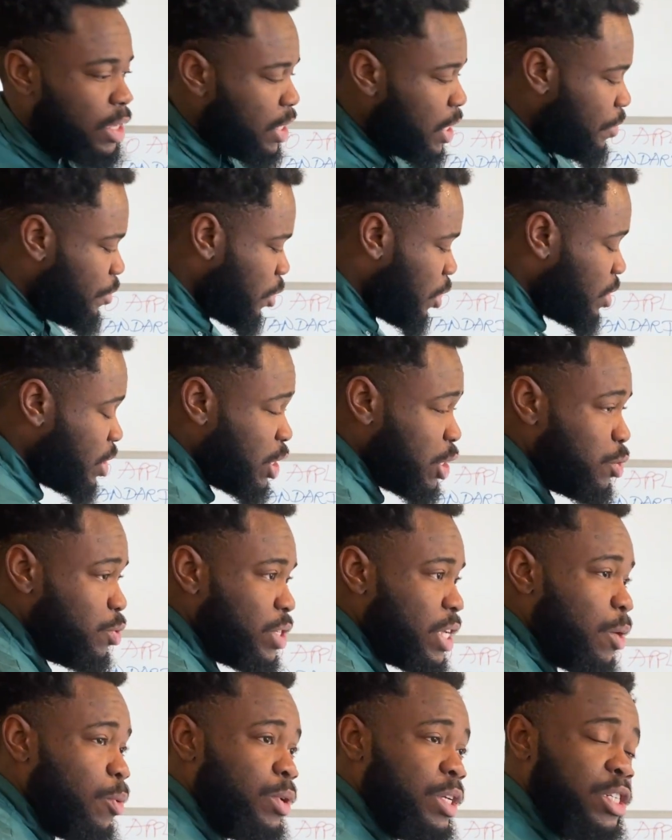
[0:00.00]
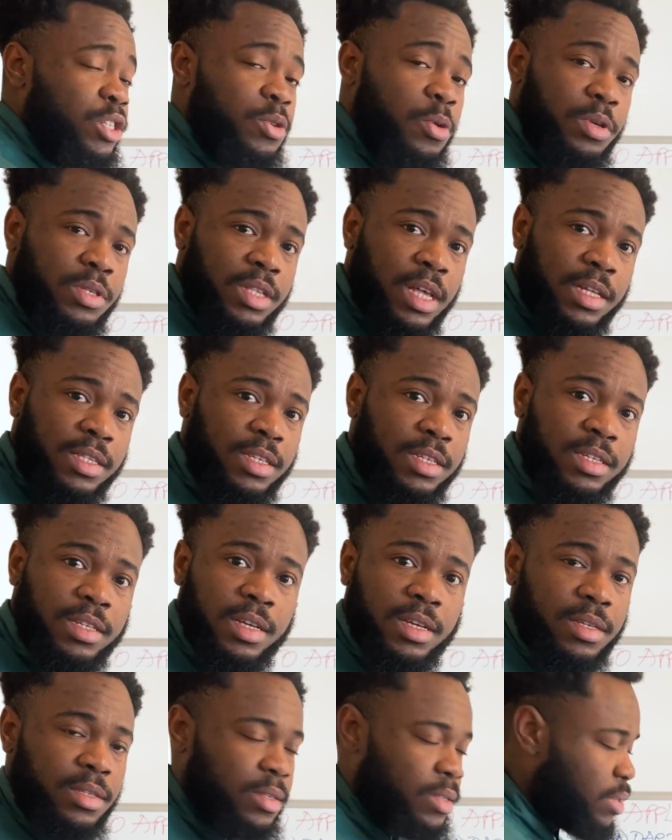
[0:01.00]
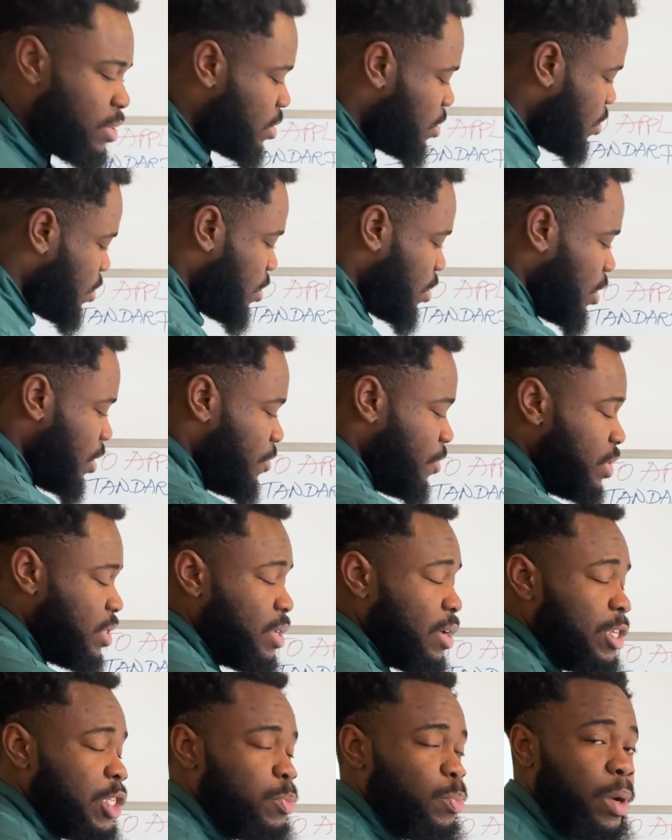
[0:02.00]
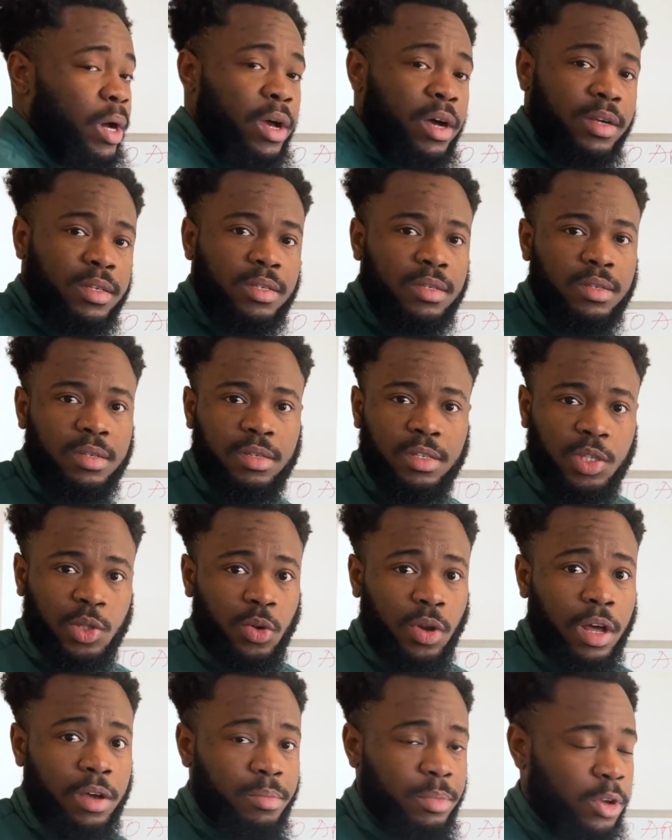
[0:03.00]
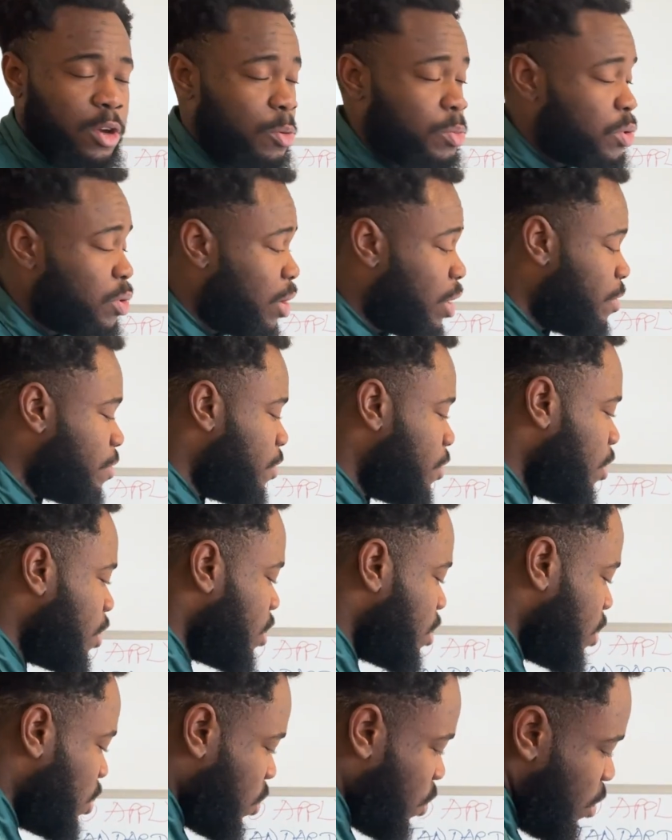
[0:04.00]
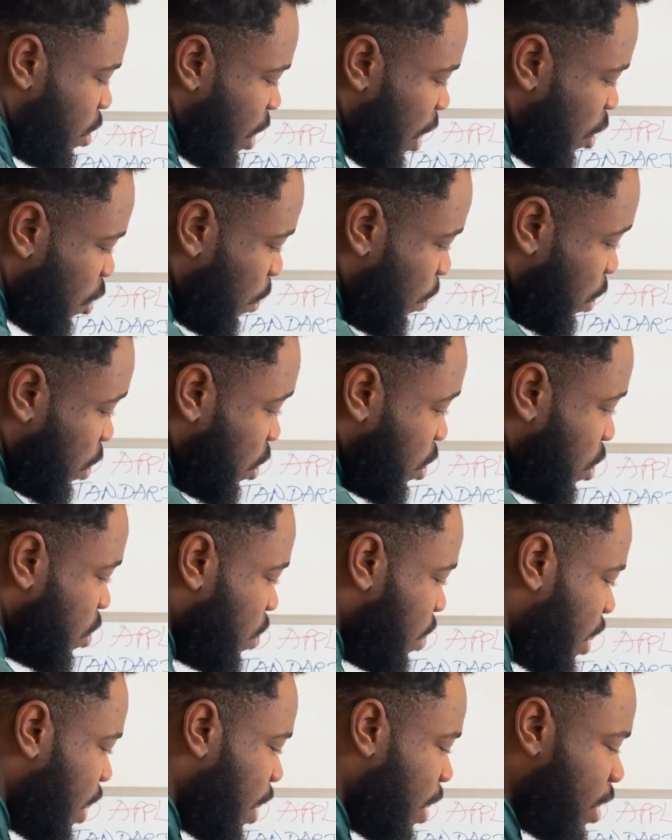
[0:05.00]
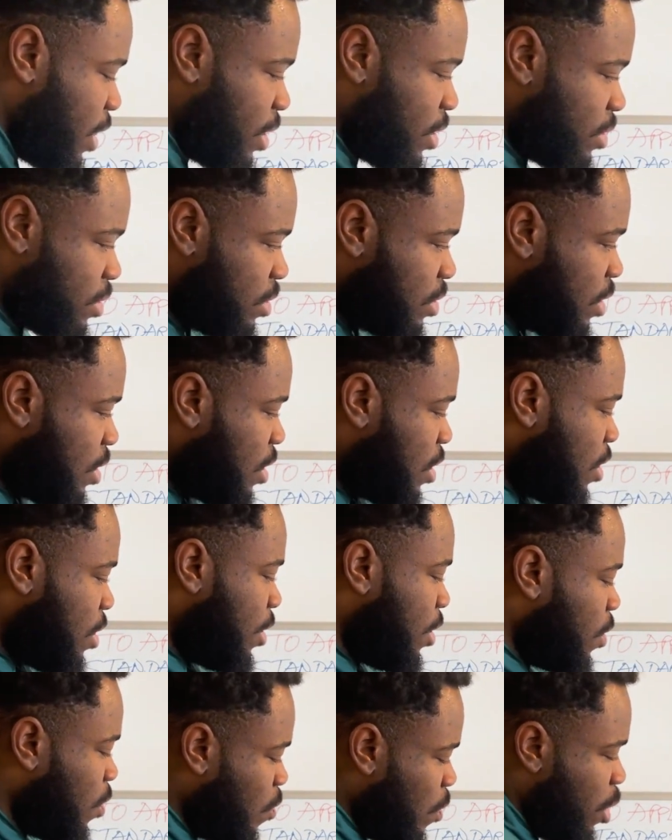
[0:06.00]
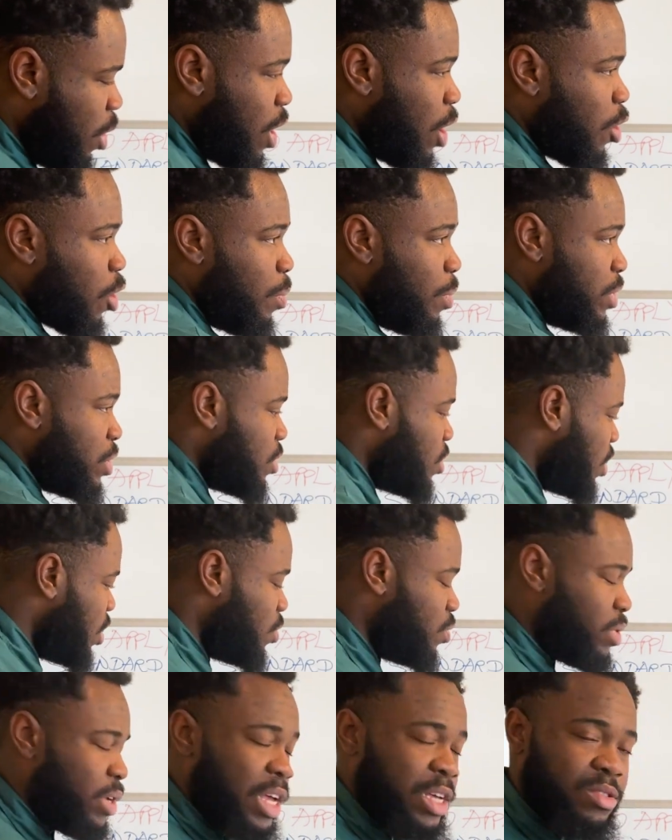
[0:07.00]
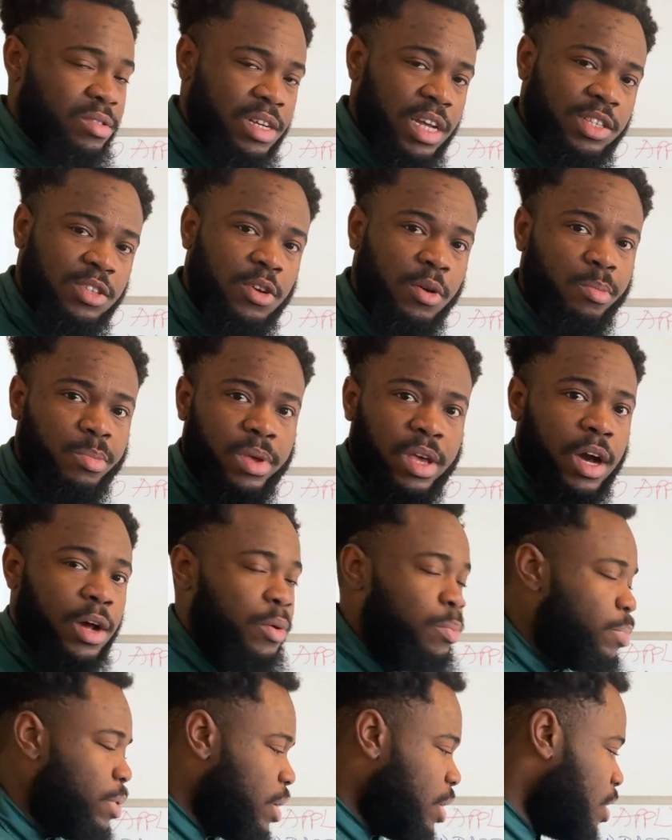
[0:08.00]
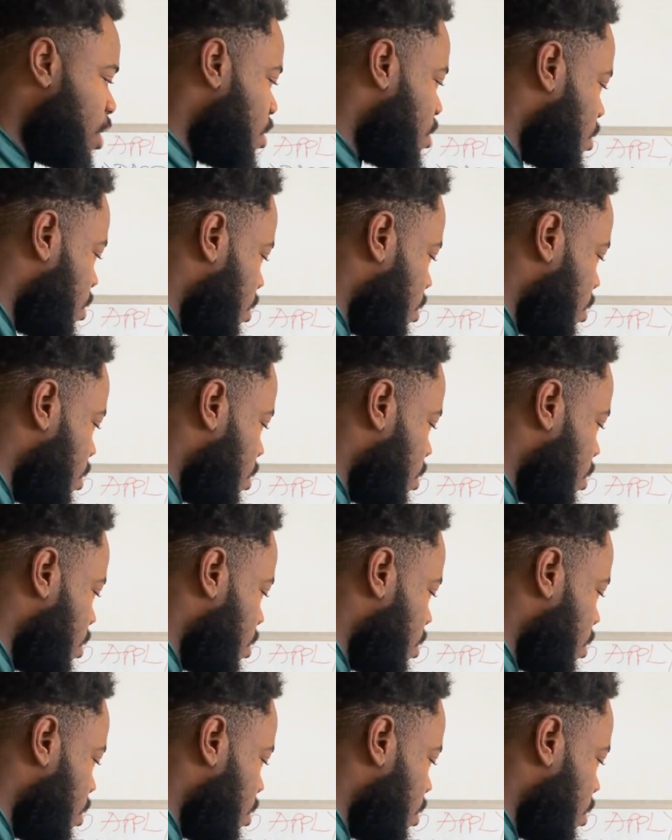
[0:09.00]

If you're not in the UK within those 30 days, the visa expires, becomes null and void, so you can't come into the UK again. When you're not coming to the UK, you get your BRP.